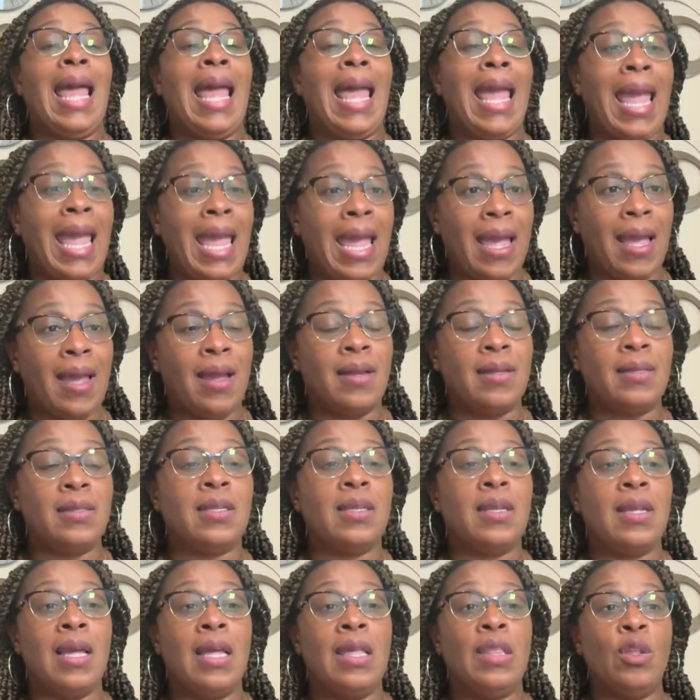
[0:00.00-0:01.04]
And
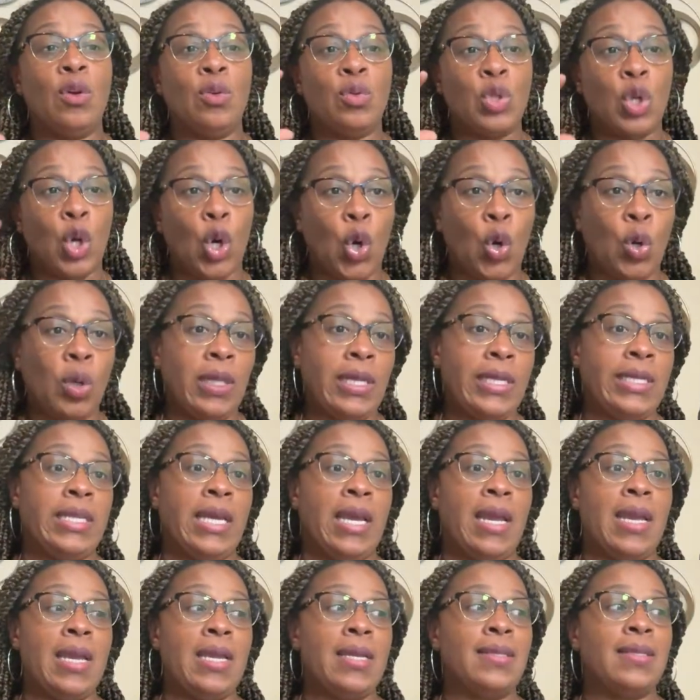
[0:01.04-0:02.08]
in those early
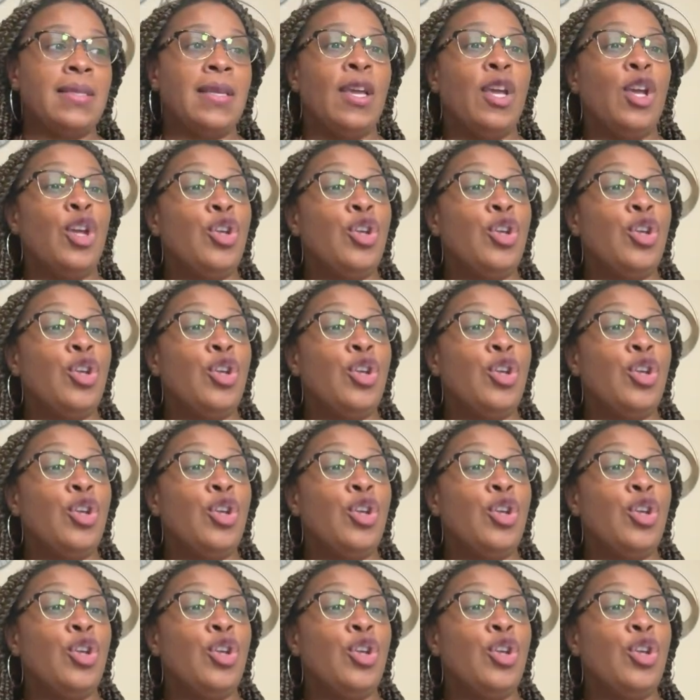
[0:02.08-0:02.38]
days,